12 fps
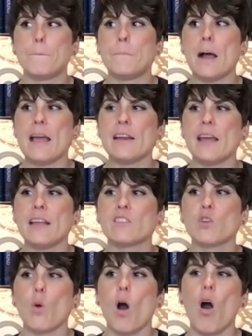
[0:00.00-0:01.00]
And
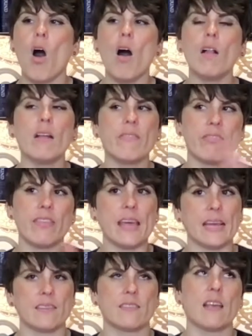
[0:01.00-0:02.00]
so all of
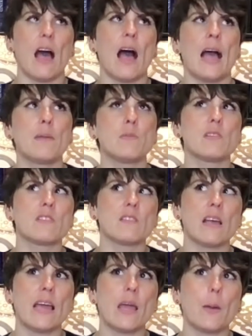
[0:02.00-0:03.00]
this, I'm just
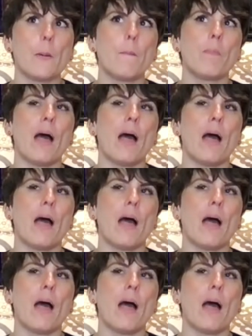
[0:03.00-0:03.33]
like,